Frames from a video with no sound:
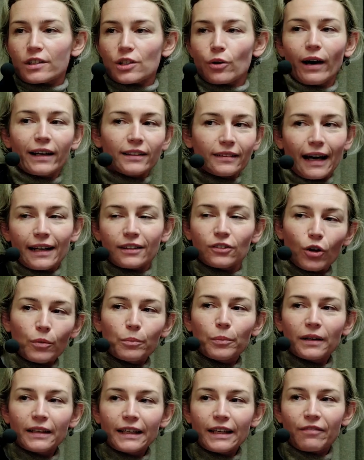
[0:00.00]
So I
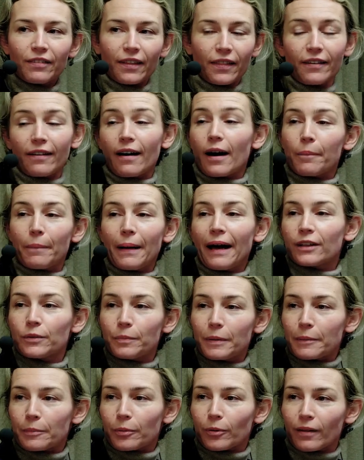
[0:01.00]
don't believe that there are bad
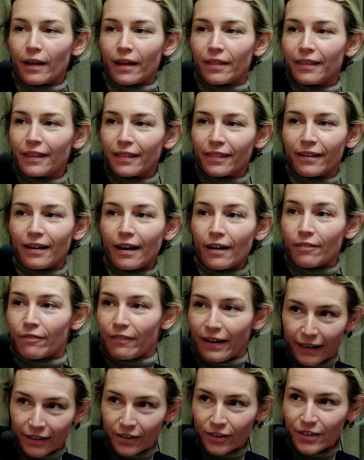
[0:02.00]
people. I think there are
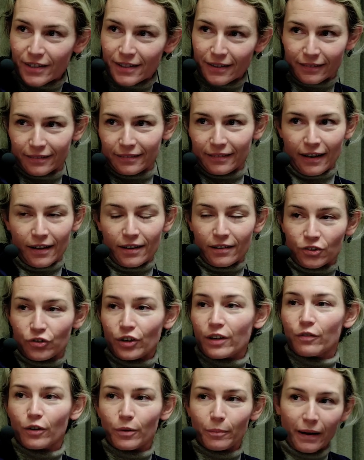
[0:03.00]
failures that are
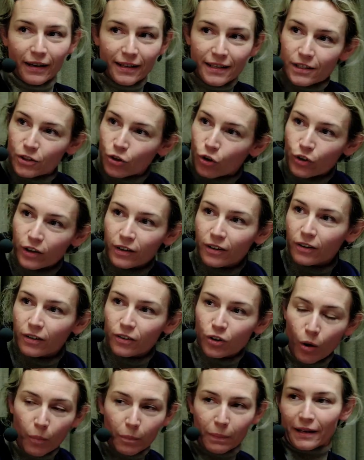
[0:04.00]
driven by historical
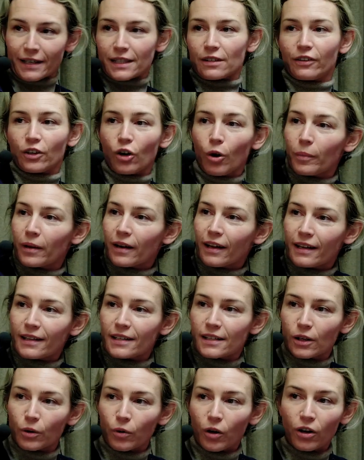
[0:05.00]
complex phenomena
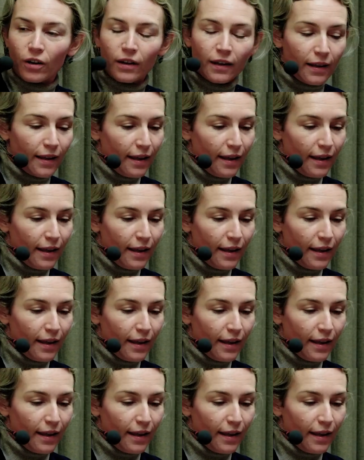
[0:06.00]
and so on.